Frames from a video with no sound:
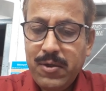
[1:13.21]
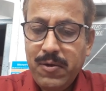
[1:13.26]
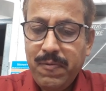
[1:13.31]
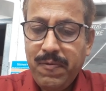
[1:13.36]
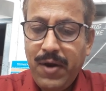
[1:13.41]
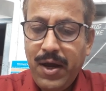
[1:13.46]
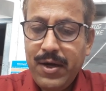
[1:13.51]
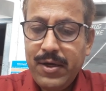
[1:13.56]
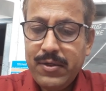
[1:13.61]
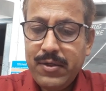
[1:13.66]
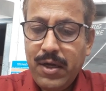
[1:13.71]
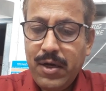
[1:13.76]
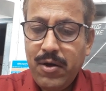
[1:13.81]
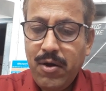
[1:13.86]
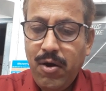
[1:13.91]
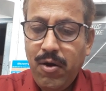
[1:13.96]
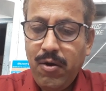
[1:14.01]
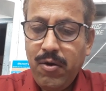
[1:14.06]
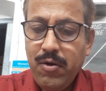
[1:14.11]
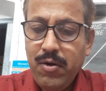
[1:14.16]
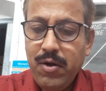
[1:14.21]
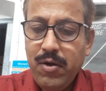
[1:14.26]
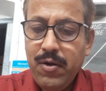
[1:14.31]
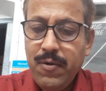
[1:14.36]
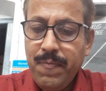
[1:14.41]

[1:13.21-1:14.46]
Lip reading: flights and all,